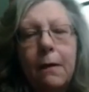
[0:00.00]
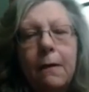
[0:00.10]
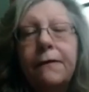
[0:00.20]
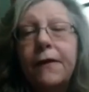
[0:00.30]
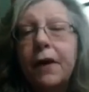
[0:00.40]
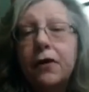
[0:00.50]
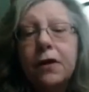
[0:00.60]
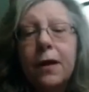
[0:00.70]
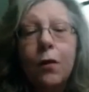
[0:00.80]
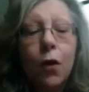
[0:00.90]
fingers
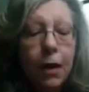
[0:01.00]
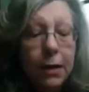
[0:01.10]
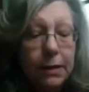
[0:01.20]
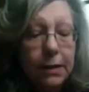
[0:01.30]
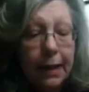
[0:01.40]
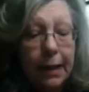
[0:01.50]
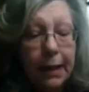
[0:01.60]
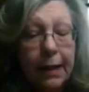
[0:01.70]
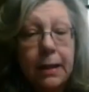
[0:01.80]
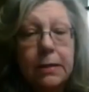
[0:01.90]
ain't working today,
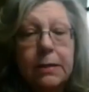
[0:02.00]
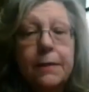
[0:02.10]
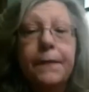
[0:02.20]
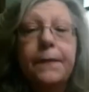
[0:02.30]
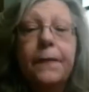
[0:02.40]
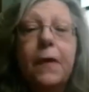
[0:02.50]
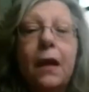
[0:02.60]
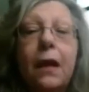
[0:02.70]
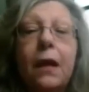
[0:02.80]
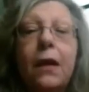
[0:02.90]
ladies.
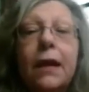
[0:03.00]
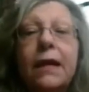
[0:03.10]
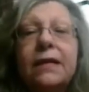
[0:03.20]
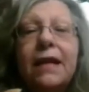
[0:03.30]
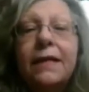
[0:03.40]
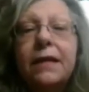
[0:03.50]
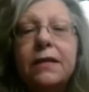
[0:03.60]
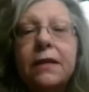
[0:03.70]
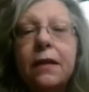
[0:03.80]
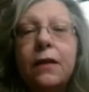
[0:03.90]
It's got
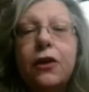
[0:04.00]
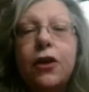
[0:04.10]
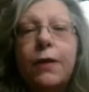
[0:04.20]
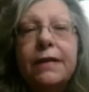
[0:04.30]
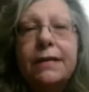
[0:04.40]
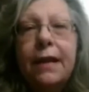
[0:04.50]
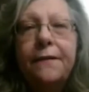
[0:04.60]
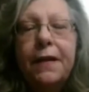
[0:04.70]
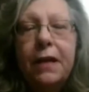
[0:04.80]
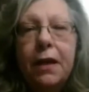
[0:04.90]
this gooey
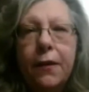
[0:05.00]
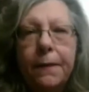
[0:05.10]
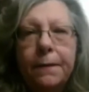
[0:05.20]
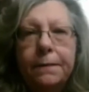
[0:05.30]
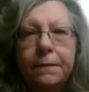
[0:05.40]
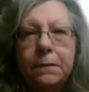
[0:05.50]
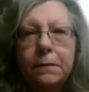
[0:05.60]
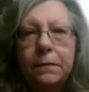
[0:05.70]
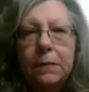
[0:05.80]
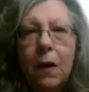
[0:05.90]
stuff in here.
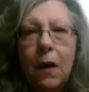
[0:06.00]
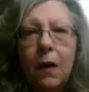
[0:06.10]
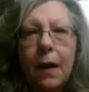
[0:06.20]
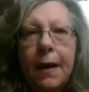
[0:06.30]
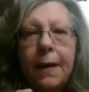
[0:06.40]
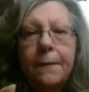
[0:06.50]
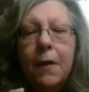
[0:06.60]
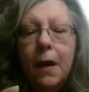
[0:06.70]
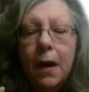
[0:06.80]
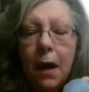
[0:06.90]
All right?
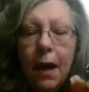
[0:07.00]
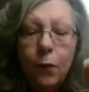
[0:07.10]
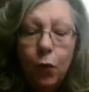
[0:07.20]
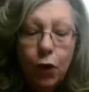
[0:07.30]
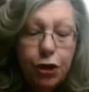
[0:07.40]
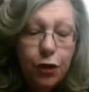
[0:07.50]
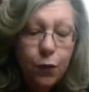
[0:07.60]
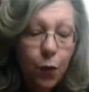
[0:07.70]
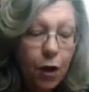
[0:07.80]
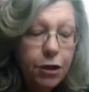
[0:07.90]
And what you
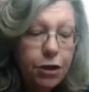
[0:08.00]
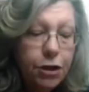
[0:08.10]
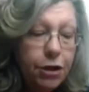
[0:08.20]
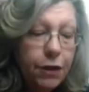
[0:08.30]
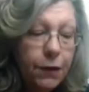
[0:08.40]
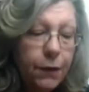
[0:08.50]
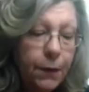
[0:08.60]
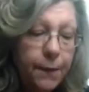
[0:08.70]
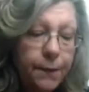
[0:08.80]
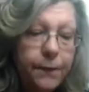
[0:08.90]
want to do,
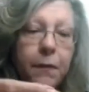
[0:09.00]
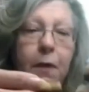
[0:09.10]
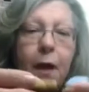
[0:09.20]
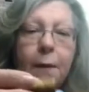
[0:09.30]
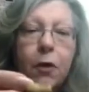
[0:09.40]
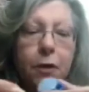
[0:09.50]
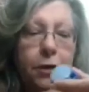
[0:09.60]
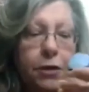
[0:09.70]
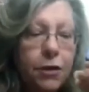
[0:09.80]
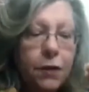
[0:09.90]
I'm going
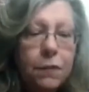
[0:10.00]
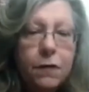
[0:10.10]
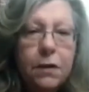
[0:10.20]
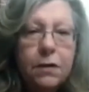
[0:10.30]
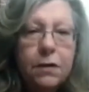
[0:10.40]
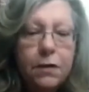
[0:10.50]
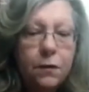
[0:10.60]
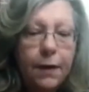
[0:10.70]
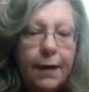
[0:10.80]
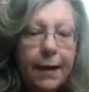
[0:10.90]
to use this
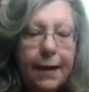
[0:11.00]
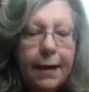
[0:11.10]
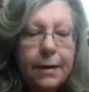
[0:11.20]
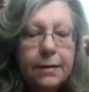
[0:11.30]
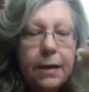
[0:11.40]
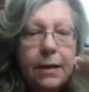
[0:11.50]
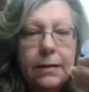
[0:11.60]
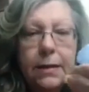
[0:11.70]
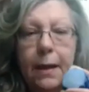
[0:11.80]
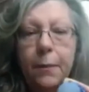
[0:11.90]
thread as an
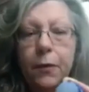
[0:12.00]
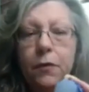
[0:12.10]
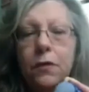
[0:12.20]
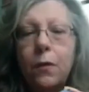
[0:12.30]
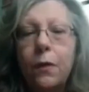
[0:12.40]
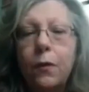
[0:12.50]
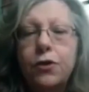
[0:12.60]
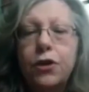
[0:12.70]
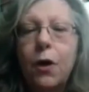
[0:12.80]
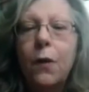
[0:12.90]
example so it will
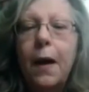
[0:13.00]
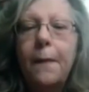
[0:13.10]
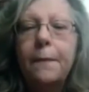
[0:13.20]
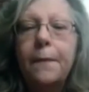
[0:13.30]
show up.